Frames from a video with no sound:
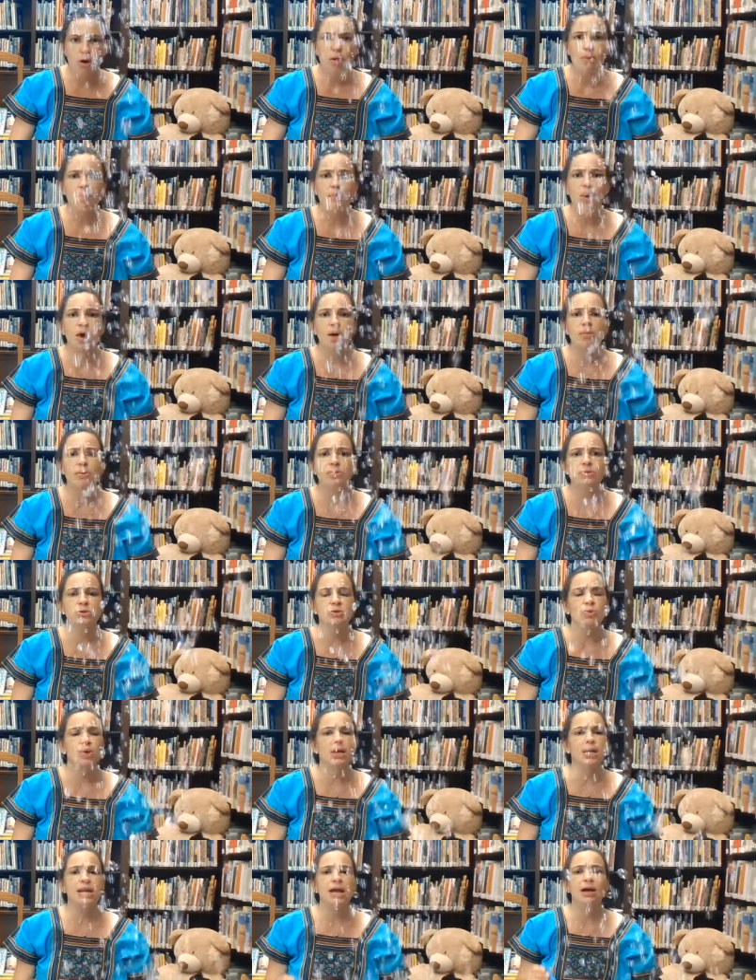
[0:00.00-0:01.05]
are bubbles
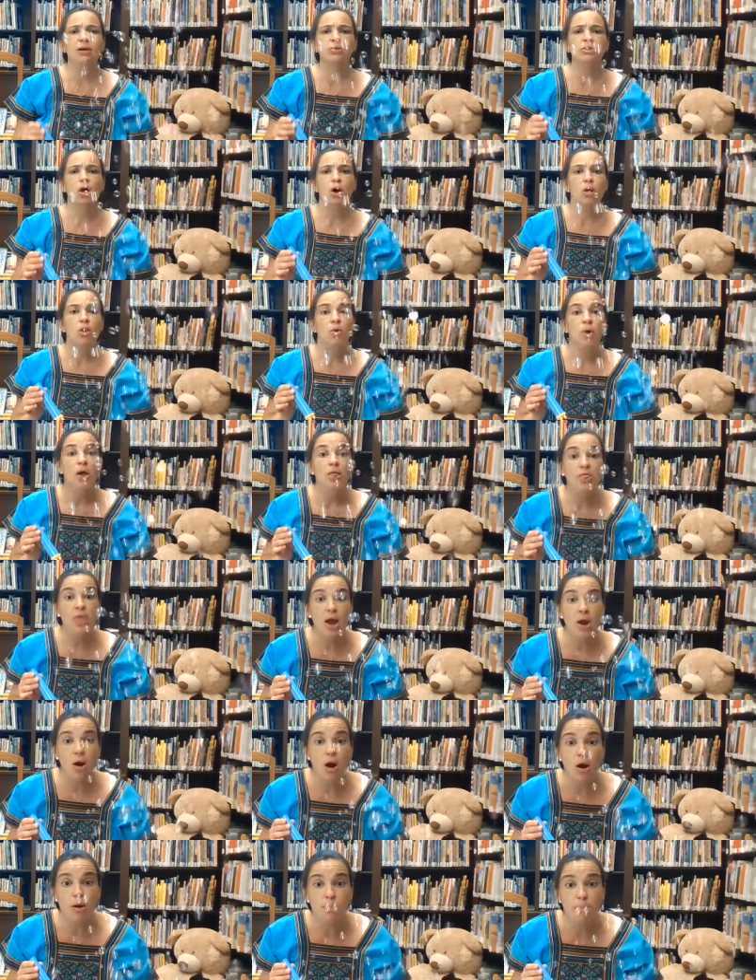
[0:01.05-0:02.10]
way down low.
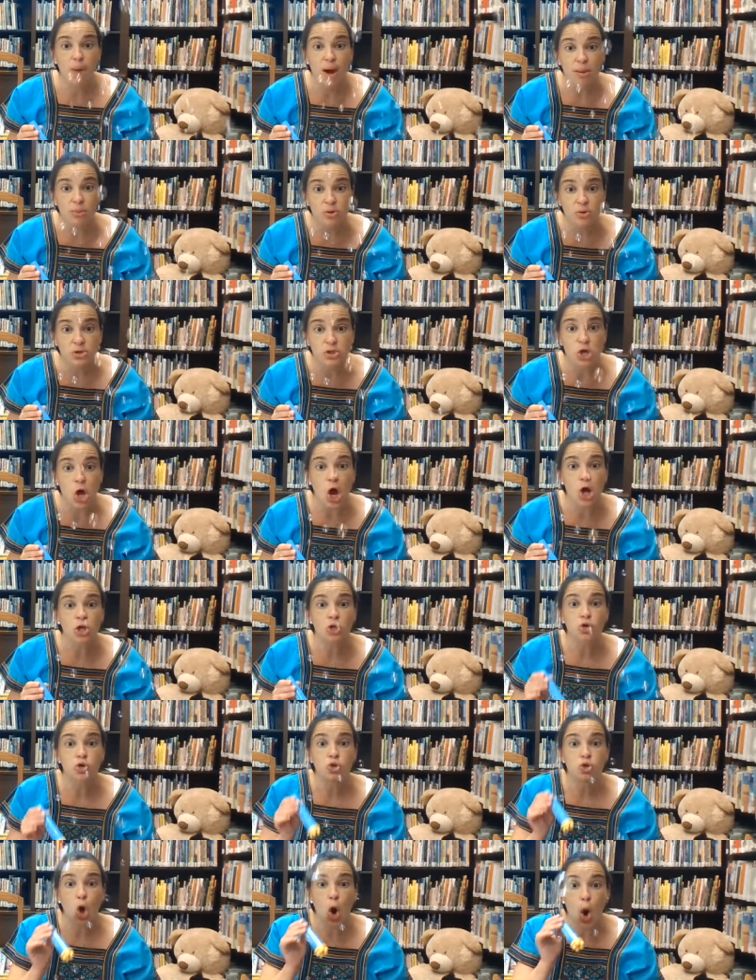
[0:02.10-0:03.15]
There are bubbles on
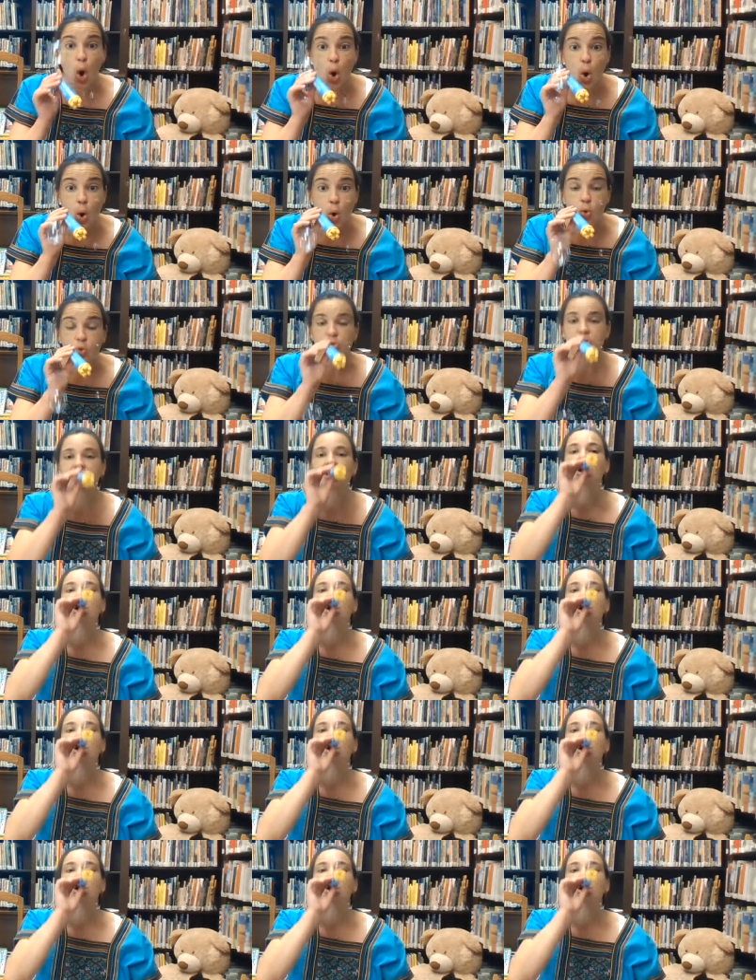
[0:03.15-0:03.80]
your toes.